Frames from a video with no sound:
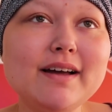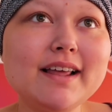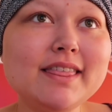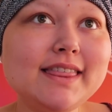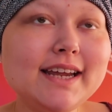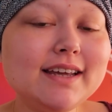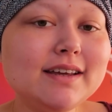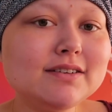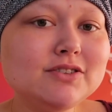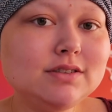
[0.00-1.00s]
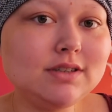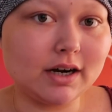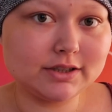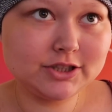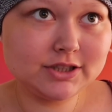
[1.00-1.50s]
I think,
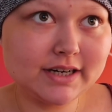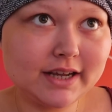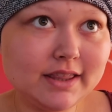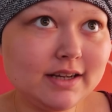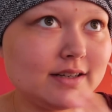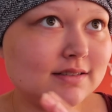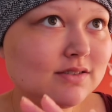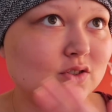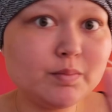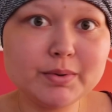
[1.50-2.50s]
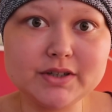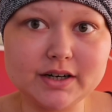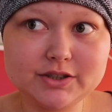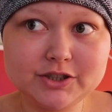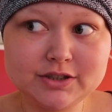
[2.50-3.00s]
Dutch. I think it's super
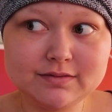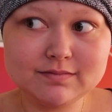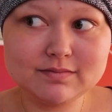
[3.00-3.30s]
Dutch.